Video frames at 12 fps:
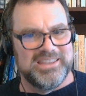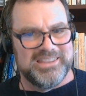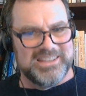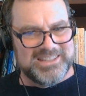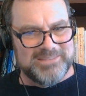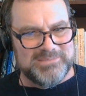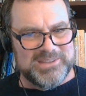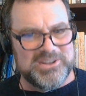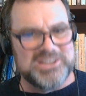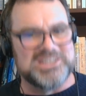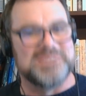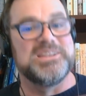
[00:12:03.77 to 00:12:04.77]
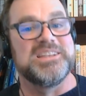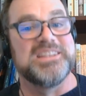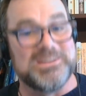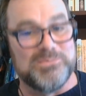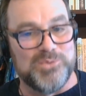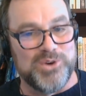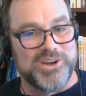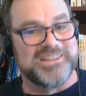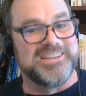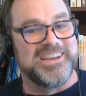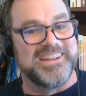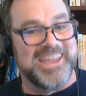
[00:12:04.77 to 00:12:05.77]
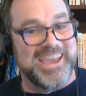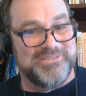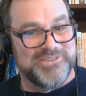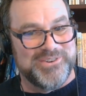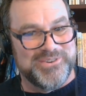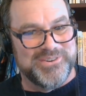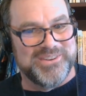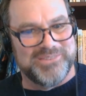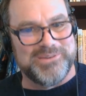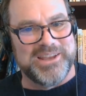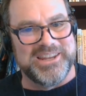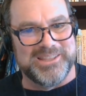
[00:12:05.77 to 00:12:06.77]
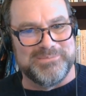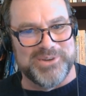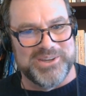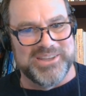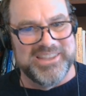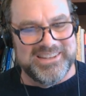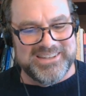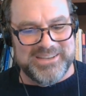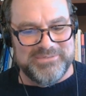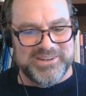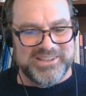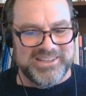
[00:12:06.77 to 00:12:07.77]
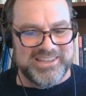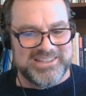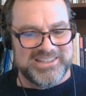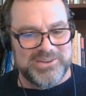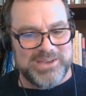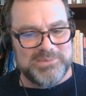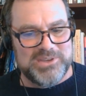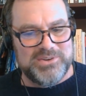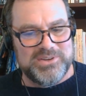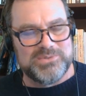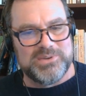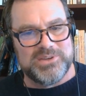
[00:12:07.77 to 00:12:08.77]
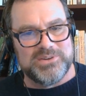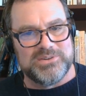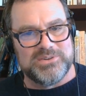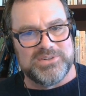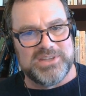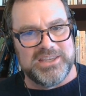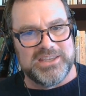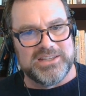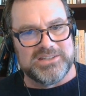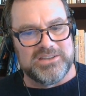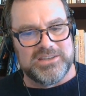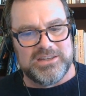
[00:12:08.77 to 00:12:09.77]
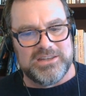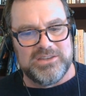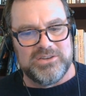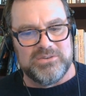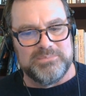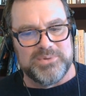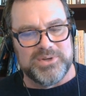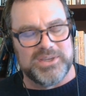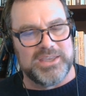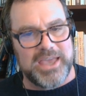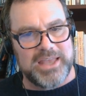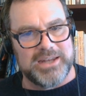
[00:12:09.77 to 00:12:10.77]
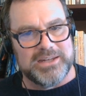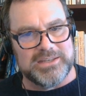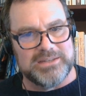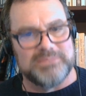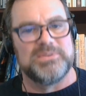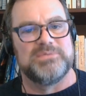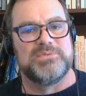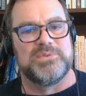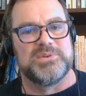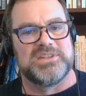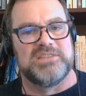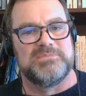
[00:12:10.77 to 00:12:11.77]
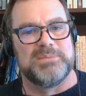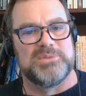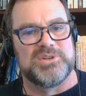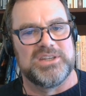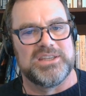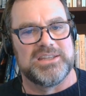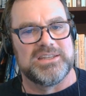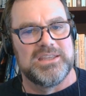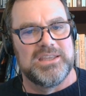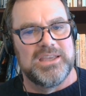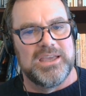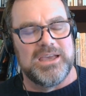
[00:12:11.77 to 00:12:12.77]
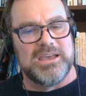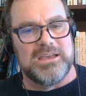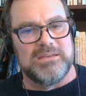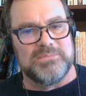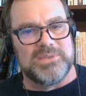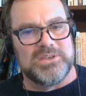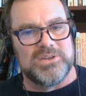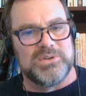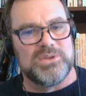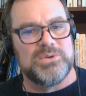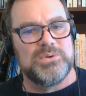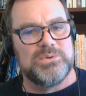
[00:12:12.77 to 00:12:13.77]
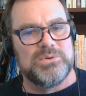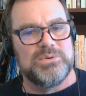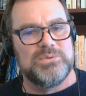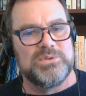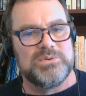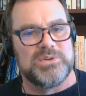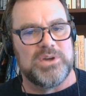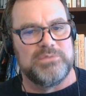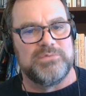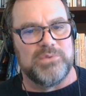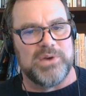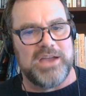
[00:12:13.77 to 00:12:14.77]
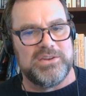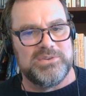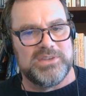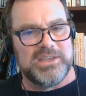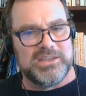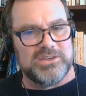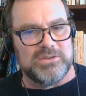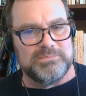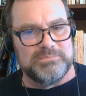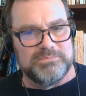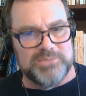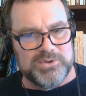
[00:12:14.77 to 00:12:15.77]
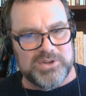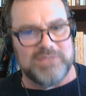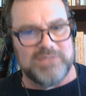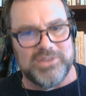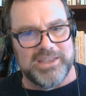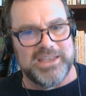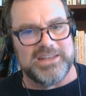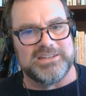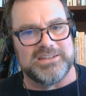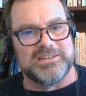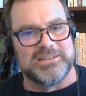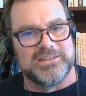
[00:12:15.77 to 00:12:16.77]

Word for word: That some there needs to be some work done after writing the book, definitely. And so I'm curious what your, your take is on getting your book edited before self-publishing it. Um, you know, and who who you go for. How do you get your your novel edited?